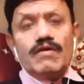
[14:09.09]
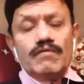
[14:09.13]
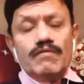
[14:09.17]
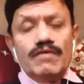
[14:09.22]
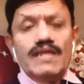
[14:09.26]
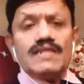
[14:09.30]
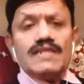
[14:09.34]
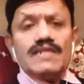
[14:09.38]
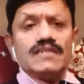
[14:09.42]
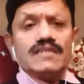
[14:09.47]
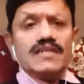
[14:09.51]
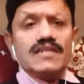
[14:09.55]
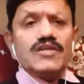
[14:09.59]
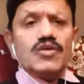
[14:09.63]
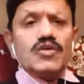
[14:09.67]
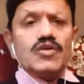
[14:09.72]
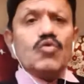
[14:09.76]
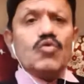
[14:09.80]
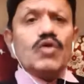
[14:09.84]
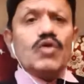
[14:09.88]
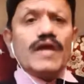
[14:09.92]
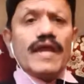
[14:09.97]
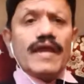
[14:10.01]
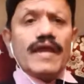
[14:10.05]
Whereas in
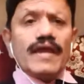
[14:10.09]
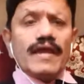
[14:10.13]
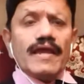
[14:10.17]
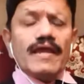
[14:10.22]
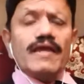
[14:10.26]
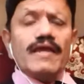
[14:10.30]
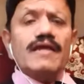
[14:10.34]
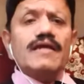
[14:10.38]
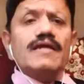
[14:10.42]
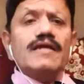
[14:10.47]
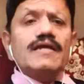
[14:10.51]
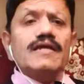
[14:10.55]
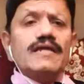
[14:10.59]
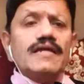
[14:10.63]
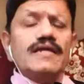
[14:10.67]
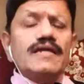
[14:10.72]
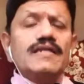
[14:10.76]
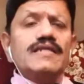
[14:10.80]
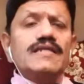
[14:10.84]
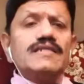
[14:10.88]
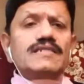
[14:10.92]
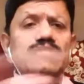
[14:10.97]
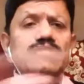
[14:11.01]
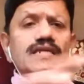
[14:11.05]
UK,
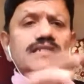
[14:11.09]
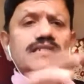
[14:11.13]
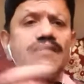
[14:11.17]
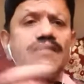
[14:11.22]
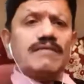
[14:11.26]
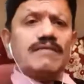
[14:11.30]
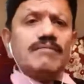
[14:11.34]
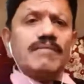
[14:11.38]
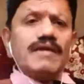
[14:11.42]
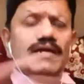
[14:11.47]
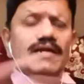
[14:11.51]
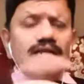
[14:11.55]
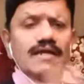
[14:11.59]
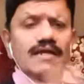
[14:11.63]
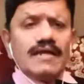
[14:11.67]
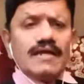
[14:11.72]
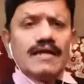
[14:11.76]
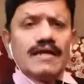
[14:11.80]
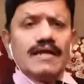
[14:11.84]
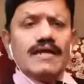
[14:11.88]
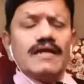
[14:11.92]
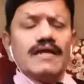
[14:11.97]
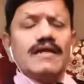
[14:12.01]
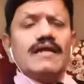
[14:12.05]
it is nothing but
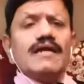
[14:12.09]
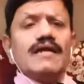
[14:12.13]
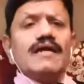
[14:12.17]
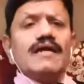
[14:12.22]
a